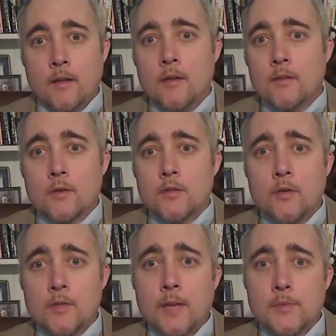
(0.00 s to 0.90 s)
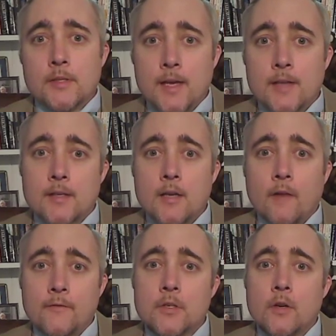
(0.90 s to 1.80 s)
There are two types of tests the
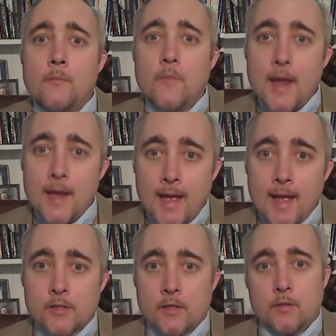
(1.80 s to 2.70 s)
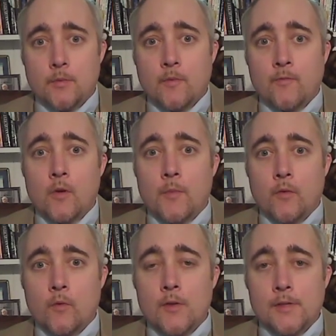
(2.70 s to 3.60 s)
officer may ask you to perform
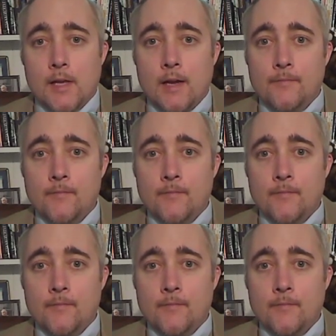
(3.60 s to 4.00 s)
at roadside.